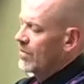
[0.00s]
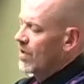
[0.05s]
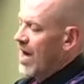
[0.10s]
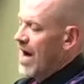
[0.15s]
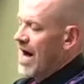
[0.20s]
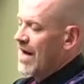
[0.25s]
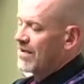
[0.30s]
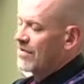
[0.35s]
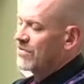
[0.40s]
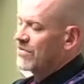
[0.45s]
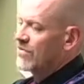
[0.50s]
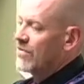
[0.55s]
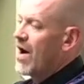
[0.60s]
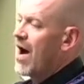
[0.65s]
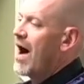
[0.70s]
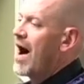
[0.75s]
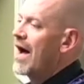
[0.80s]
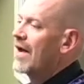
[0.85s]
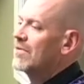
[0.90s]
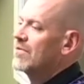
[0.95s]
God is
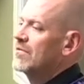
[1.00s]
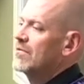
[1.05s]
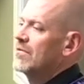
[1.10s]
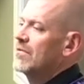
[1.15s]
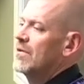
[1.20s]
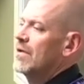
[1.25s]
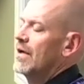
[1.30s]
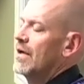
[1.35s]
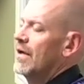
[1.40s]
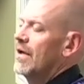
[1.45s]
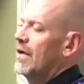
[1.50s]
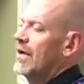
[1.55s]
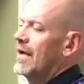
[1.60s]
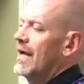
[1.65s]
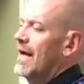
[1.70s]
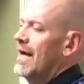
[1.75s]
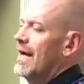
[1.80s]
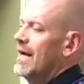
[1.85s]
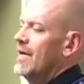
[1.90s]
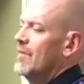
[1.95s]
not uh,
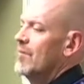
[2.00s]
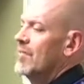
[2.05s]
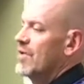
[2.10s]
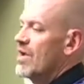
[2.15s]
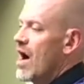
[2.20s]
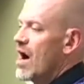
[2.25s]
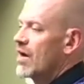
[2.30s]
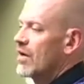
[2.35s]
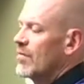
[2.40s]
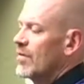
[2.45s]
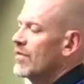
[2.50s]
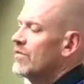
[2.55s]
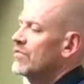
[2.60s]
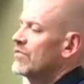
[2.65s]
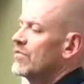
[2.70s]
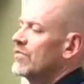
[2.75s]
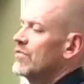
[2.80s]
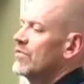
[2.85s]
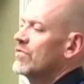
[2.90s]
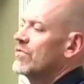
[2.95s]
a
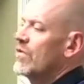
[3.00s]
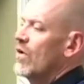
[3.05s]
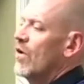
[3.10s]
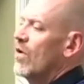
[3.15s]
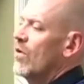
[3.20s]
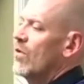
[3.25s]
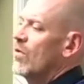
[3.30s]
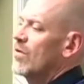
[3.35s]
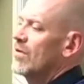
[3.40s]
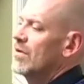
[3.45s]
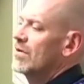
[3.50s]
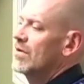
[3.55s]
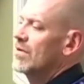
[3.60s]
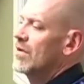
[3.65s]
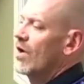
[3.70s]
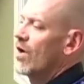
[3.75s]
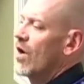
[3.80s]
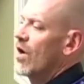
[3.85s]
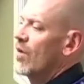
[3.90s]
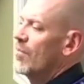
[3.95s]
monogamist, so
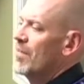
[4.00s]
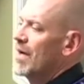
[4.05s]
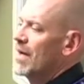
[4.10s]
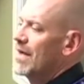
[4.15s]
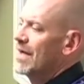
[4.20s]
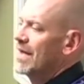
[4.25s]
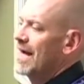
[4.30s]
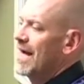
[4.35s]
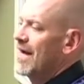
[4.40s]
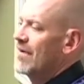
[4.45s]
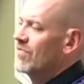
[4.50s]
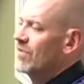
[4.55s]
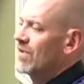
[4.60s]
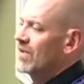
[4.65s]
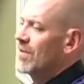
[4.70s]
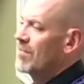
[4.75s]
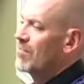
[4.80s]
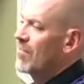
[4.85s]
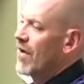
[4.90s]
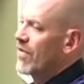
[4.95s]
there are many
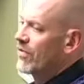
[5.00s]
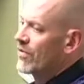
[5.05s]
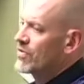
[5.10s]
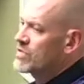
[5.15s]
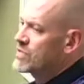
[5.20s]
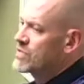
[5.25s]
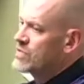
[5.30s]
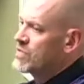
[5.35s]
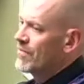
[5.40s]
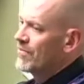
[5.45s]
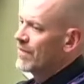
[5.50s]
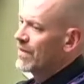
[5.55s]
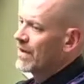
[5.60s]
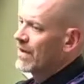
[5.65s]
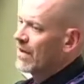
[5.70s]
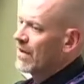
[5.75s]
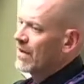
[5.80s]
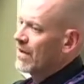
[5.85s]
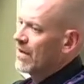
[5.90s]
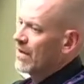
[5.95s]
heavenly mothers.
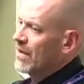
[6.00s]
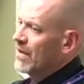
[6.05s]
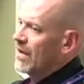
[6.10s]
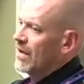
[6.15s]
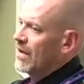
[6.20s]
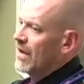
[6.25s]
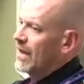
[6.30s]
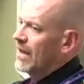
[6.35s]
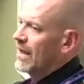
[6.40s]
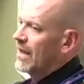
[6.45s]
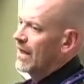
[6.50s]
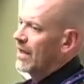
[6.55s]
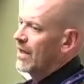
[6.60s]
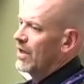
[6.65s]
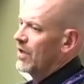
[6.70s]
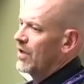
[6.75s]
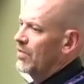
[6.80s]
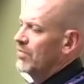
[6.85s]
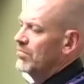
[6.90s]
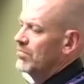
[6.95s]

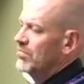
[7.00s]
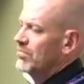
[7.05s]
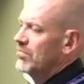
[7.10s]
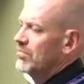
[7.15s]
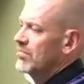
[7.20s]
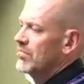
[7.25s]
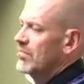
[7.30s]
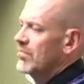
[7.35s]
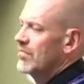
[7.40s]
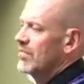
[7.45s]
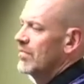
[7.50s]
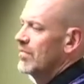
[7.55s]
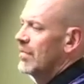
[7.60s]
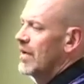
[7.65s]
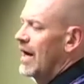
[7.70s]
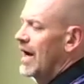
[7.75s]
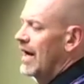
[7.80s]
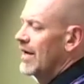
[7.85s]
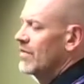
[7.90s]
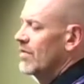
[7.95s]
Um,
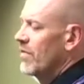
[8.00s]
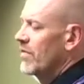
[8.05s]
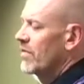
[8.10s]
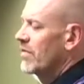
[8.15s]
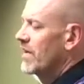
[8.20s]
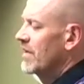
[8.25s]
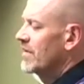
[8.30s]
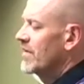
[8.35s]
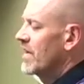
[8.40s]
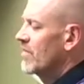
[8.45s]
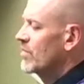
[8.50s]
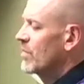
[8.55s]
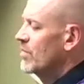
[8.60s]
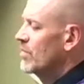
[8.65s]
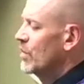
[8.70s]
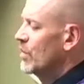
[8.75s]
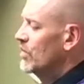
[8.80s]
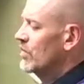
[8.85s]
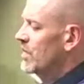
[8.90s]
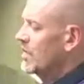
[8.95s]
I don't think they've
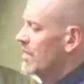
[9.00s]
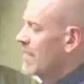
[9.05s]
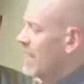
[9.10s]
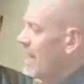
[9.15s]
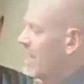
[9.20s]
removed it.